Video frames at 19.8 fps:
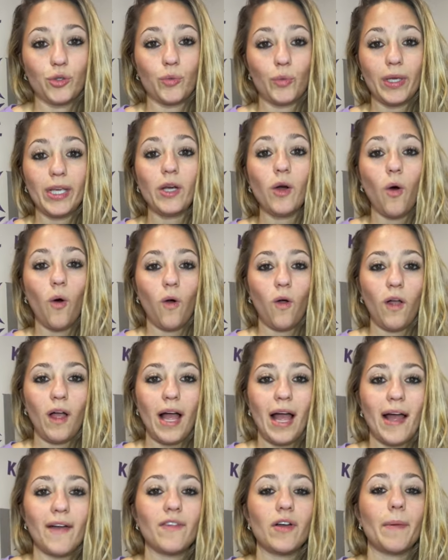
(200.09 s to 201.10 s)
We all
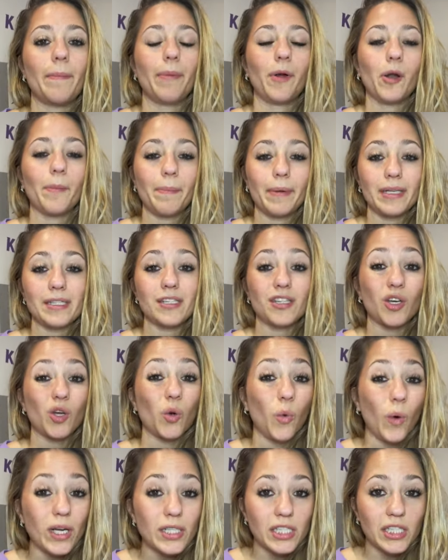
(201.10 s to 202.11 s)
have a purpose. The
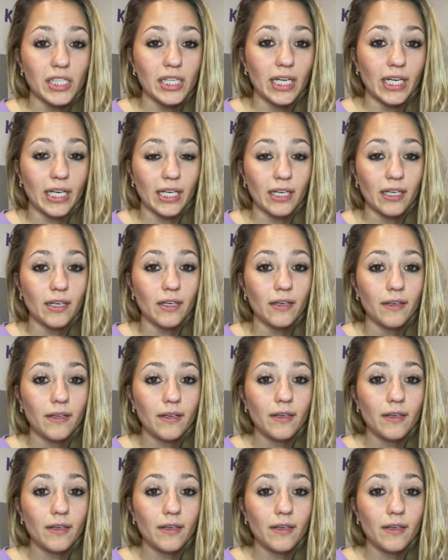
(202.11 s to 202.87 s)
question